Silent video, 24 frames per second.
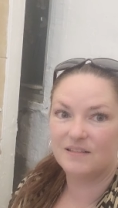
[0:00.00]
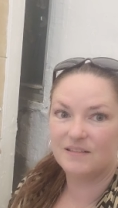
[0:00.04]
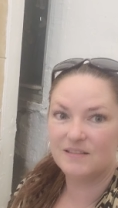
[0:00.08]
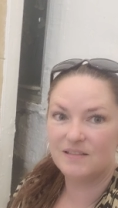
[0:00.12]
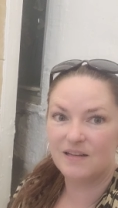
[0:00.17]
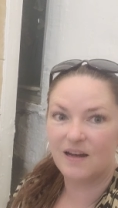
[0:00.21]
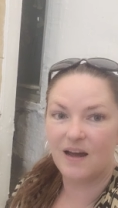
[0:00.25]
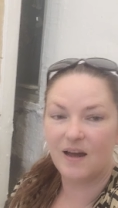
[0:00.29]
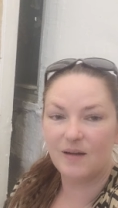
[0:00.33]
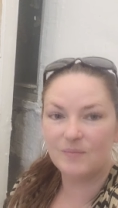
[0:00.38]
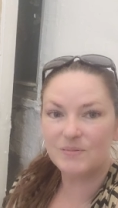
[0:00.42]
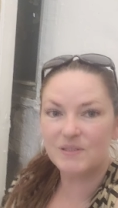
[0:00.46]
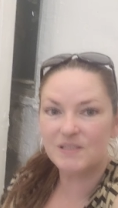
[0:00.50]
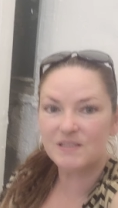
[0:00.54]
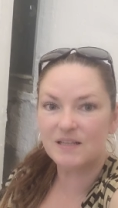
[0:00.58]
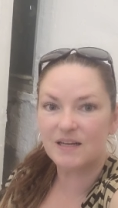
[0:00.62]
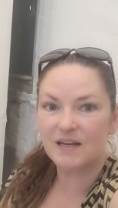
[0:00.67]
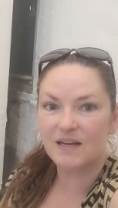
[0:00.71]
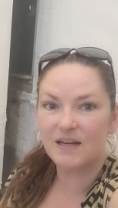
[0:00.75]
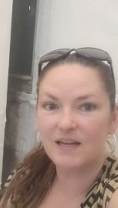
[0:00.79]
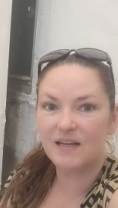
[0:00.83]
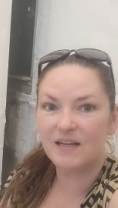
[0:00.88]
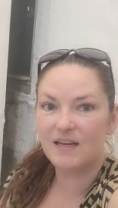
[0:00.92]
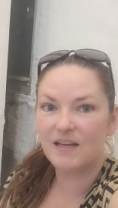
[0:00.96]

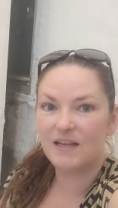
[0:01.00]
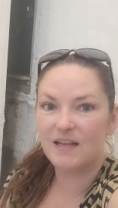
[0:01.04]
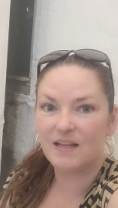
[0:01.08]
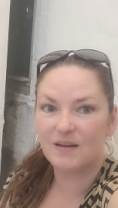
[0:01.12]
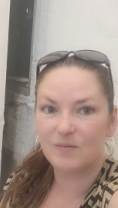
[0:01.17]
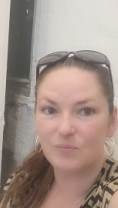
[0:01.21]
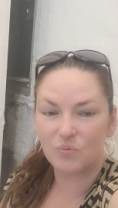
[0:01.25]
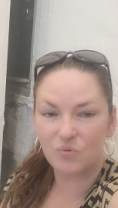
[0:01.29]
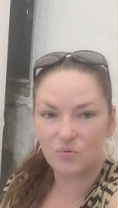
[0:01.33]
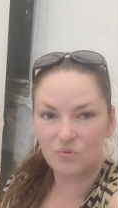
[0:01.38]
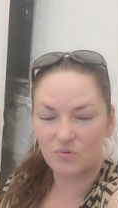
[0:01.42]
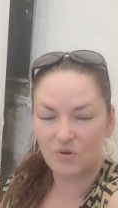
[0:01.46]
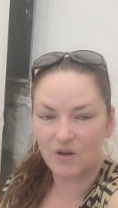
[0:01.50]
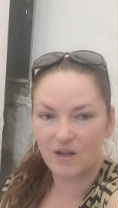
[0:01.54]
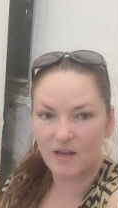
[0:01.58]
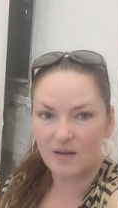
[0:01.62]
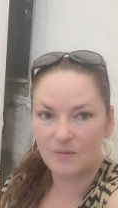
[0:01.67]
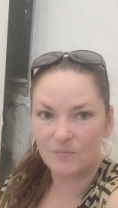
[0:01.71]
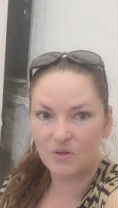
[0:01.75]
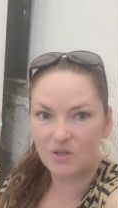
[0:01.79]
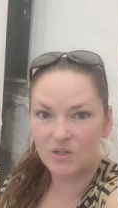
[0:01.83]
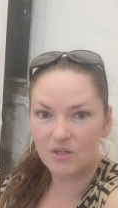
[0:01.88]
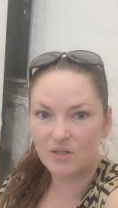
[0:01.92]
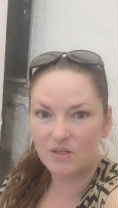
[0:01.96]
topside and
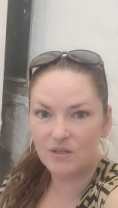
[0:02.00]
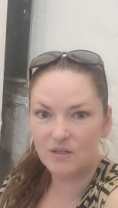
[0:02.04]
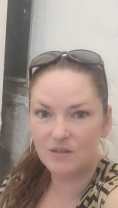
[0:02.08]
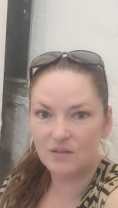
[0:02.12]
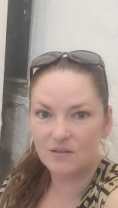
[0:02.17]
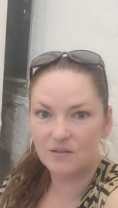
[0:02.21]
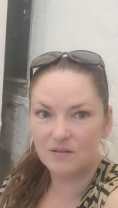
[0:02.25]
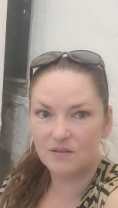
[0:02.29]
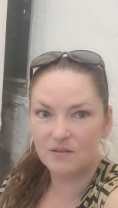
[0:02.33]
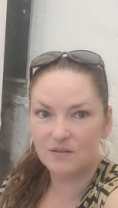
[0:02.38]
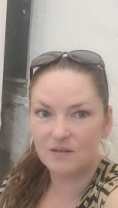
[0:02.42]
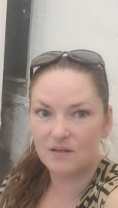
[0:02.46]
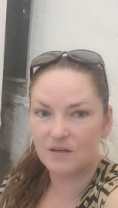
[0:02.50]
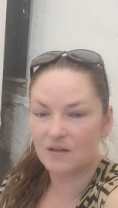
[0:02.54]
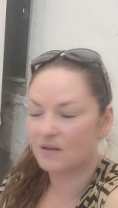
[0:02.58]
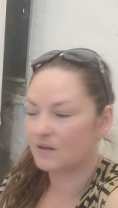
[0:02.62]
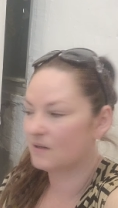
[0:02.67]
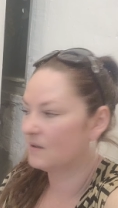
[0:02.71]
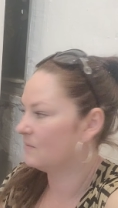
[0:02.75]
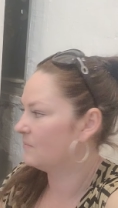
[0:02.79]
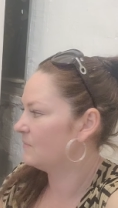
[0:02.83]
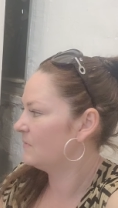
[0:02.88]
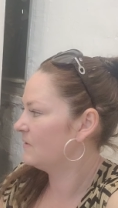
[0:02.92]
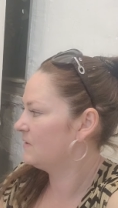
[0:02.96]
primer
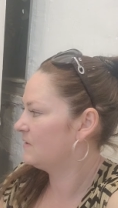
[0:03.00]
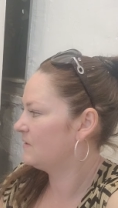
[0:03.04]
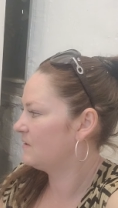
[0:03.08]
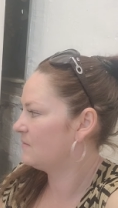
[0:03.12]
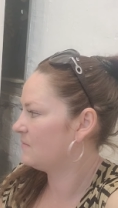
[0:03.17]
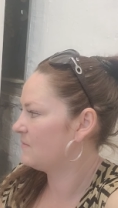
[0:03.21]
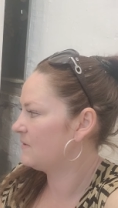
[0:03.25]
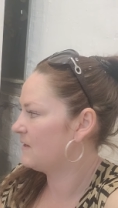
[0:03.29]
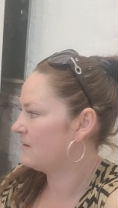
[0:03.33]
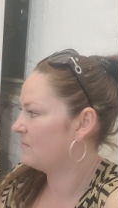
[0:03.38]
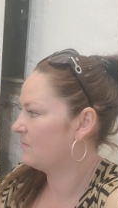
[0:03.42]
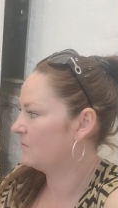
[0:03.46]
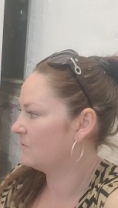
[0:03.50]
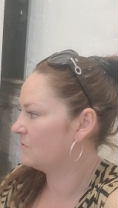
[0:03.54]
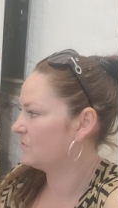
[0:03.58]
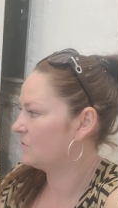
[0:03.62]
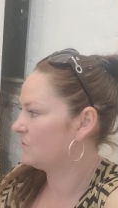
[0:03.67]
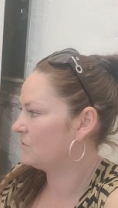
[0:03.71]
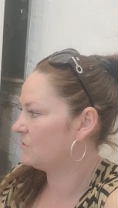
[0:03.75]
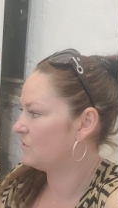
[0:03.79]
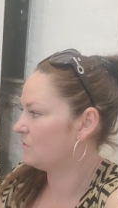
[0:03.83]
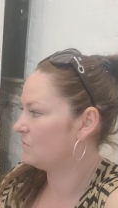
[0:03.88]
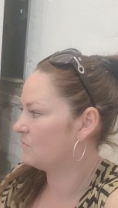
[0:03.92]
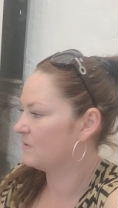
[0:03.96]
to be able
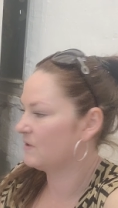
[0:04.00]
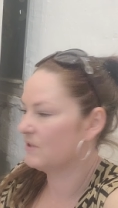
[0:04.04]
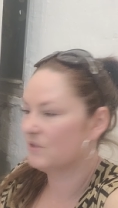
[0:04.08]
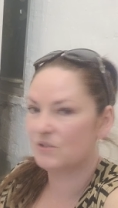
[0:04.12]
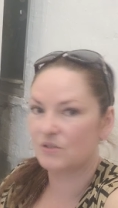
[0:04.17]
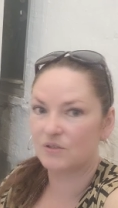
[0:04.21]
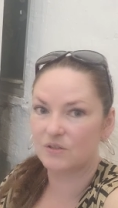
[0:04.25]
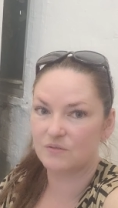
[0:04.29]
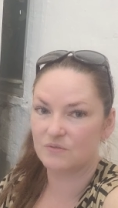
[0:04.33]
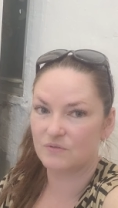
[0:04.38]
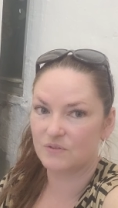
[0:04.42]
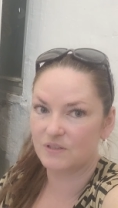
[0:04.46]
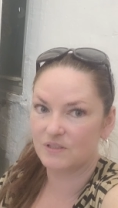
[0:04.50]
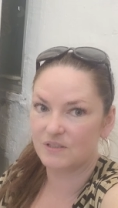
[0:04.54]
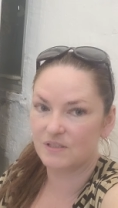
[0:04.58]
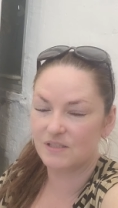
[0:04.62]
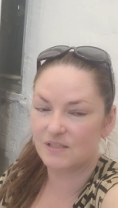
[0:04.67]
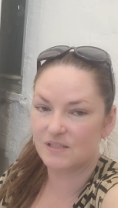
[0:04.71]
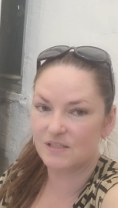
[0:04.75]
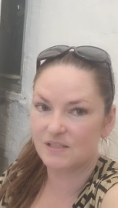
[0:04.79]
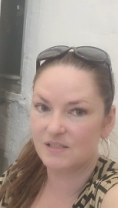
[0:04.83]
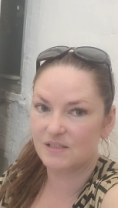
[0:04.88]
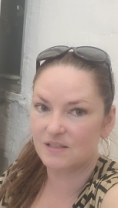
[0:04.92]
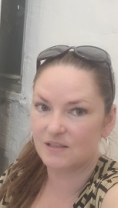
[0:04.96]
to
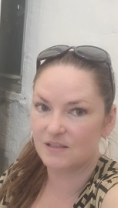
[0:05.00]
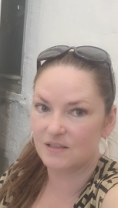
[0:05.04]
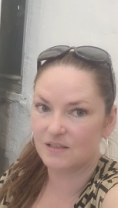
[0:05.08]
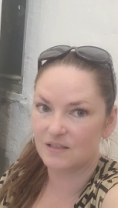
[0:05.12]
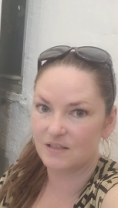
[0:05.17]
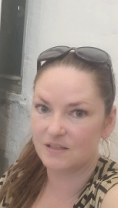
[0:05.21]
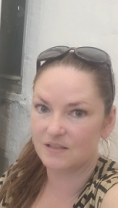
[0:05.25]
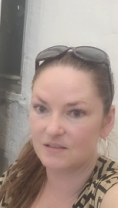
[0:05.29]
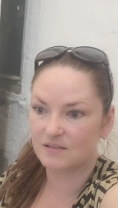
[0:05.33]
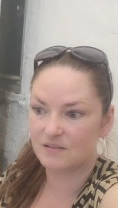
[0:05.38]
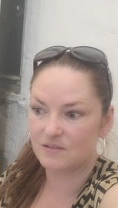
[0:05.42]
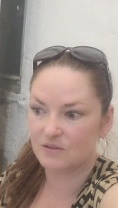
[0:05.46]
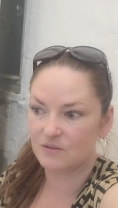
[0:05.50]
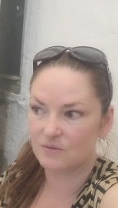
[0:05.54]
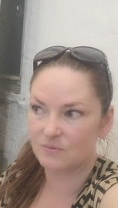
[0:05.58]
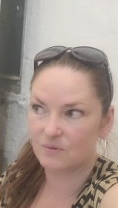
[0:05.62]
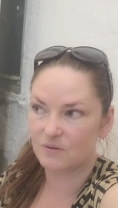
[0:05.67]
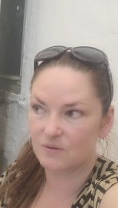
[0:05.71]
resurface this or